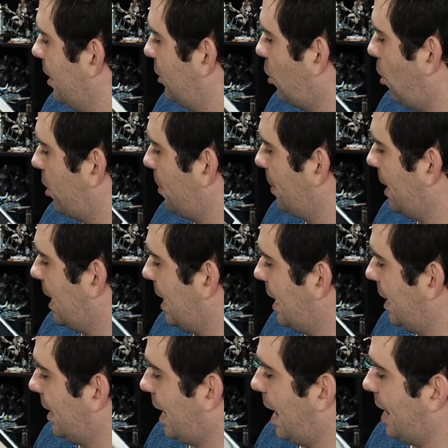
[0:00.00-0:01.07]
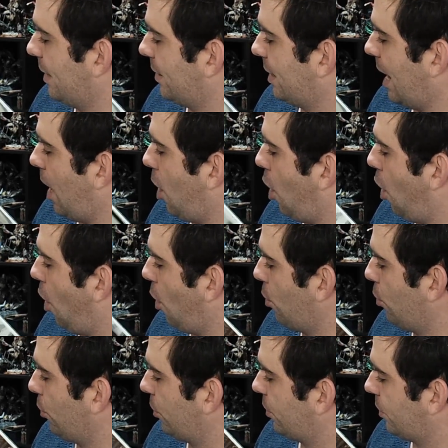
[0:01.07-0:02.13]
document here that has a
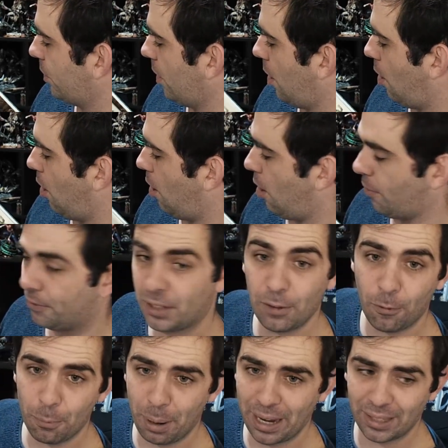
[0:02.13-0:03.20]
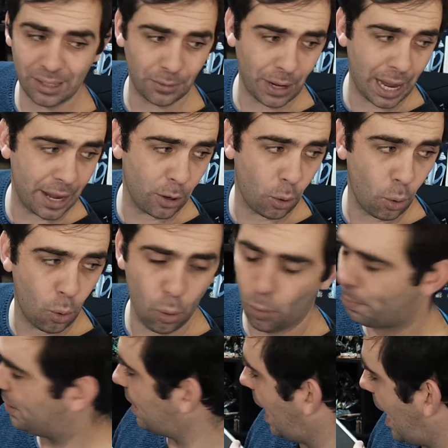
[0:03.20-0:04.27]
host of different pieces of art,
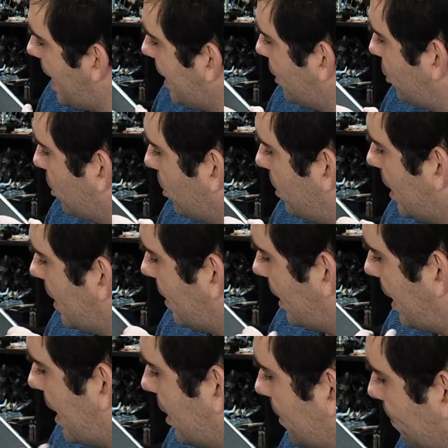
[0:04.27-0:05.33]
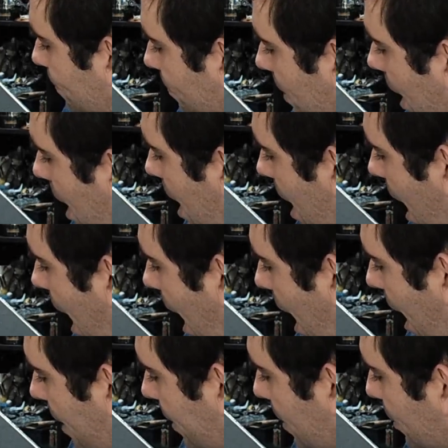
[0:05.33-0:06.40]
all pertaining to Tears of the Kingdom.
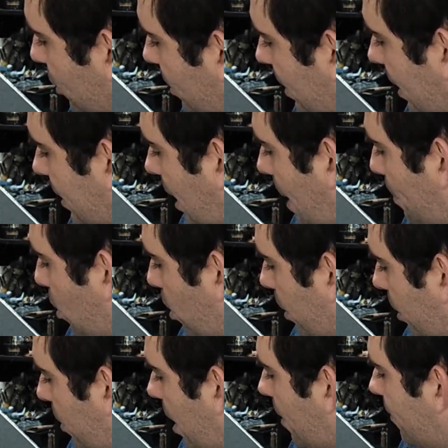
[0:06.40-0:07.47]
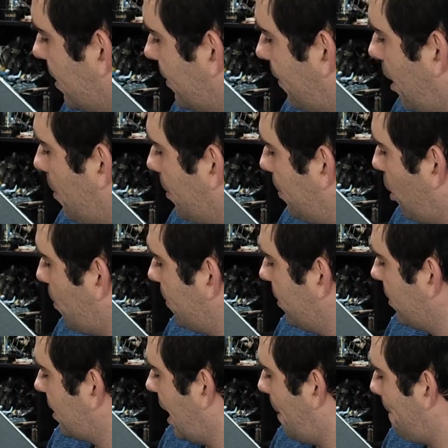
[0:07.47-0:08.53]
The images in this art book were created for development
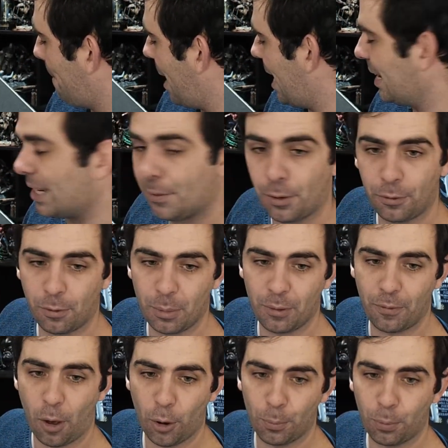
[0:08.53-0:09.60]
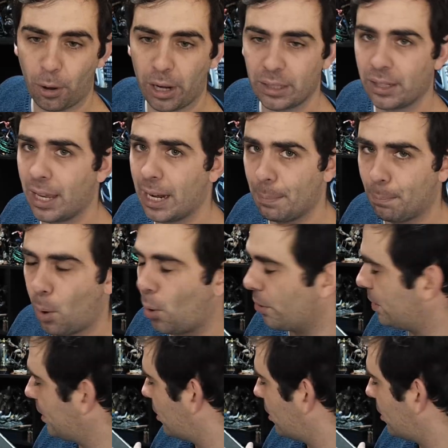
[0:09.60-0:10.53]
purposes and may differ from the final product. An important